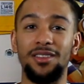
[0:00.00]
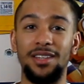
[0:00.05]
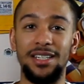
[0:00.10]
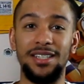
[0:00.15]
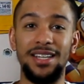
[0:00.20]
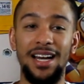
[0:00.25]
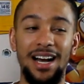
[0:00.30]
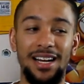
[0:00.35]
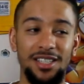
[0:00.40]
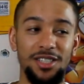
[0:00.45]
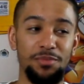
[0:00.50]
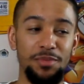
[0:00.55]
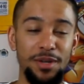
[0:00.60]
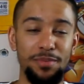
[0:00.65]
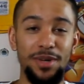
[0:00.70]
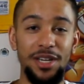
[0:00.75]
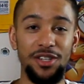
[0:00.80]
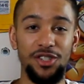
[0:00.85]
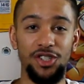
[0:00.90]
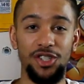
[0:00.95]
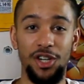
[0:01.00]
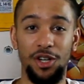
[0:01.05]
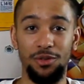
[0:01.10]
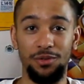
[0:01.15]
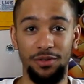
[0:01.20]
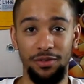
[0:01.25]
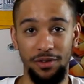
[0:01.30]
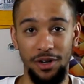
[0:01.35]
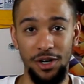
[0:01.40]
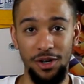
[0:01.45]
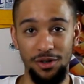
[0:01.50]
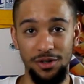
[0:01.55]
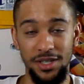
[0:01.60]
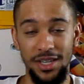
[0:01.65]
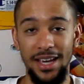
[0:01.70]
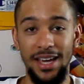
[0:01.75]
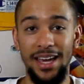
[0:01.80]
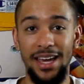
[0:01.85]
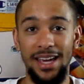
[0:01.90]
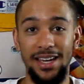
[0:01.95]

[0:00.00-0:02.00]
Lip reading: And then Tatsumi being shown first